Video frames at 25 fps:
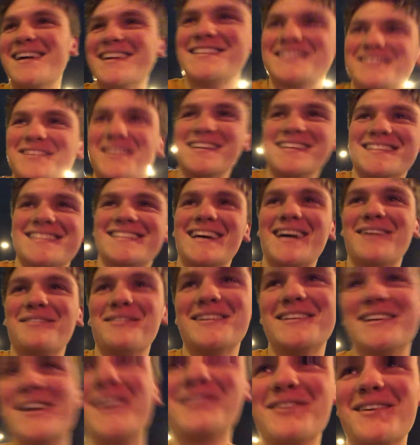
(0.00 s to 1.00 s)
as you can tell,
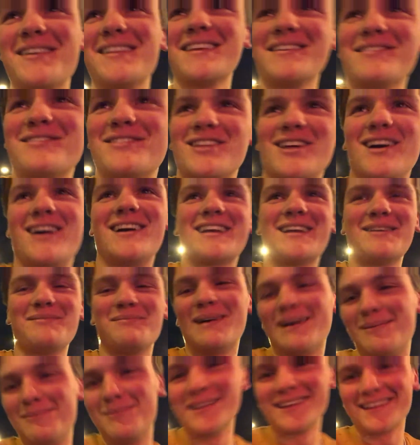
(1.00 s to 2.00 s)
we don't really vlog
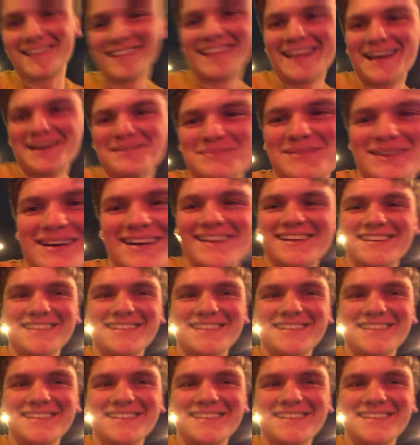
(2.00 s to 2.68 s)
in public that much.